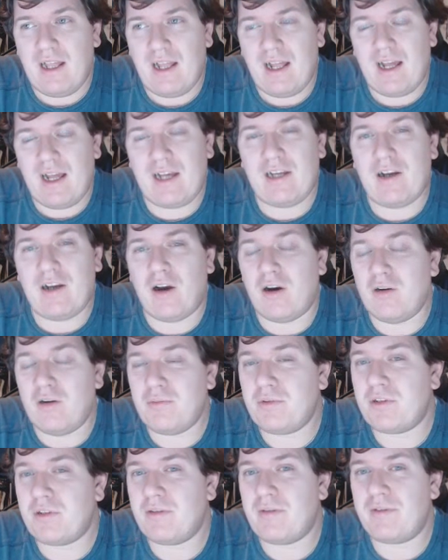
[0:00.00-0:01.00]
I
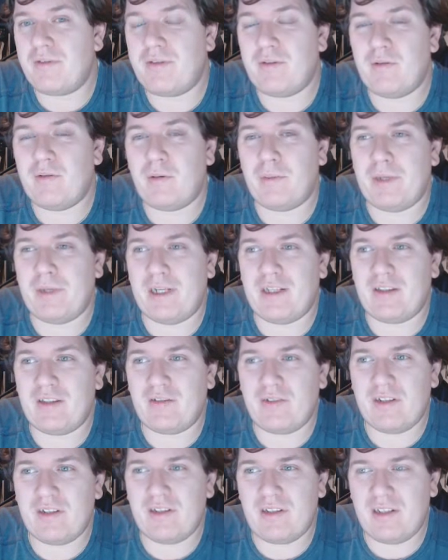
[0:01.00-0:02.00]
hope some of you will be
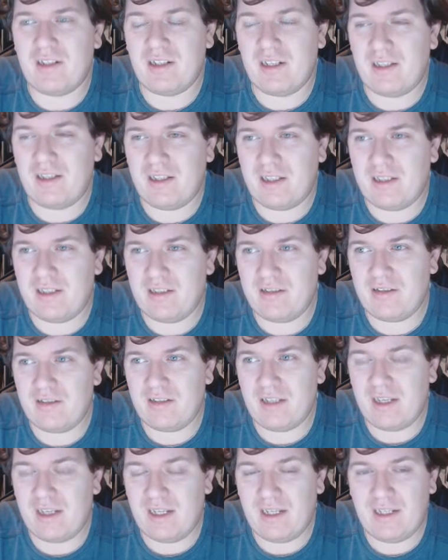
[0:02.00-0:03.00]
interested in this,
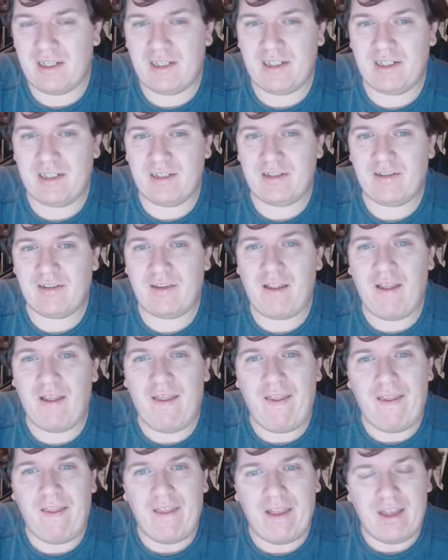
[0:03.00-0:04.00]
and
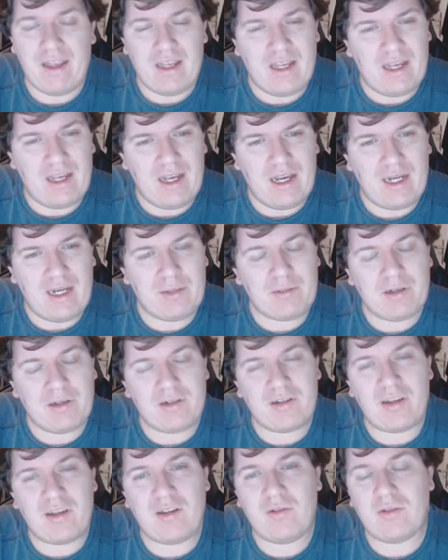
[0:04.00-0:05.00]
I'm
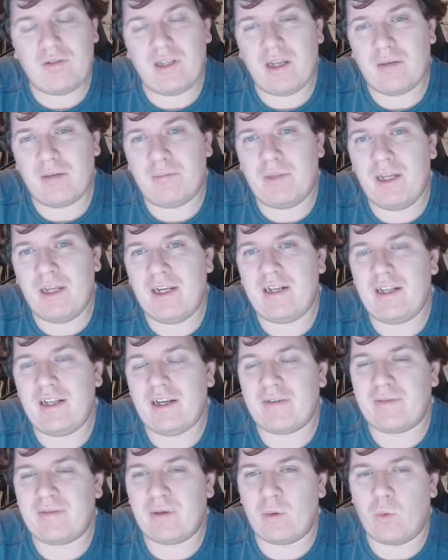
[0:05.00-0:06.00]
going to do an update
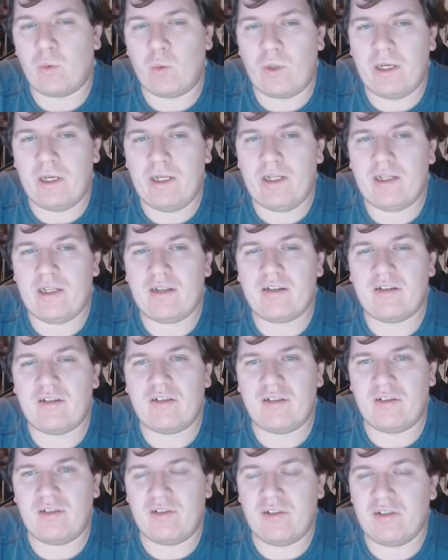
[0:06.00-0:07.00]
every week
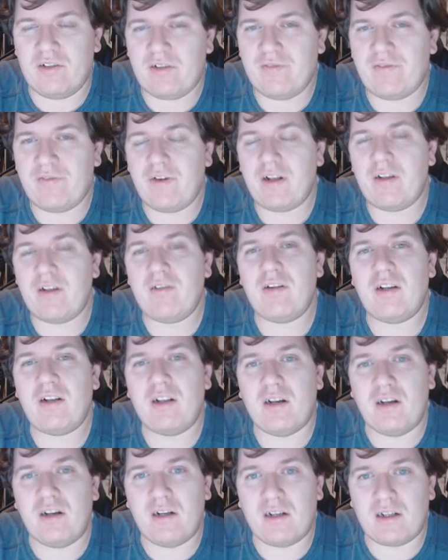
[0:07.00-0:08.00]
so you can follow
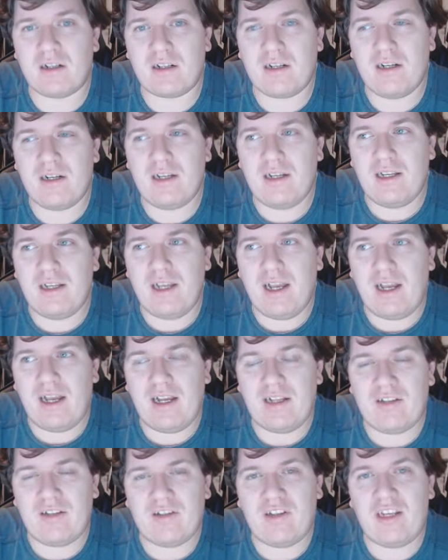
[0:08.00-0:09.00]
along
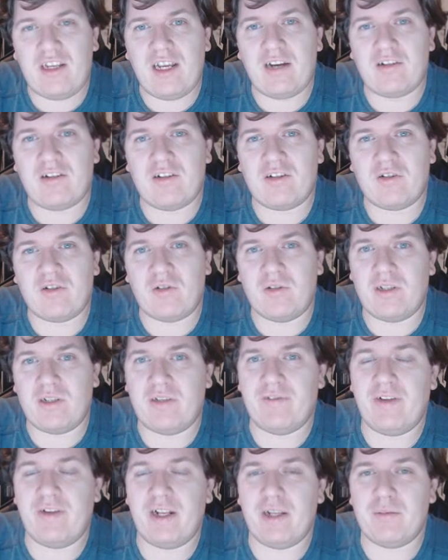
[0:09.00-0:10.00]
and see how the story
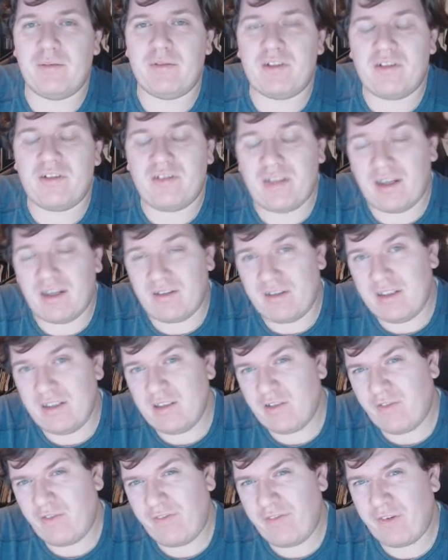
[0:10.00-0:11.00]
develops. Now,
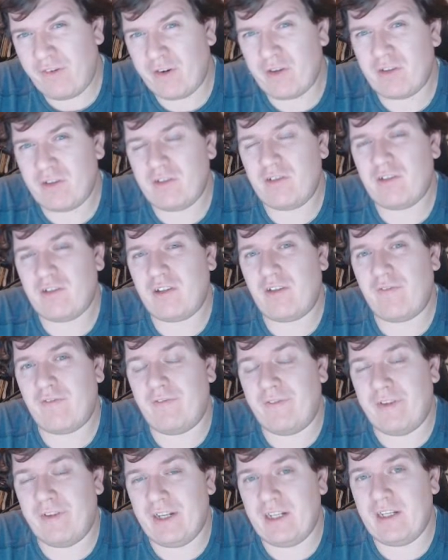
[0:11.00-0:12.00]
this first
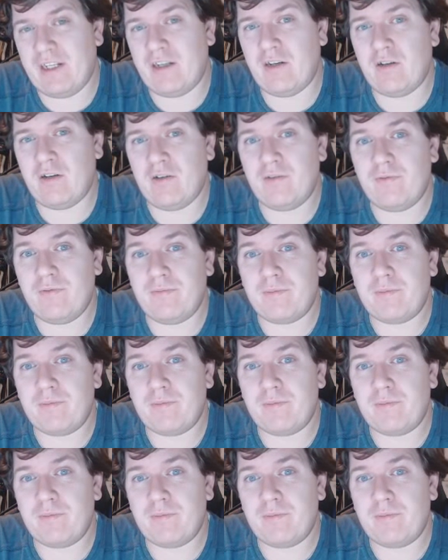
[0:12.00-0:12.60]
video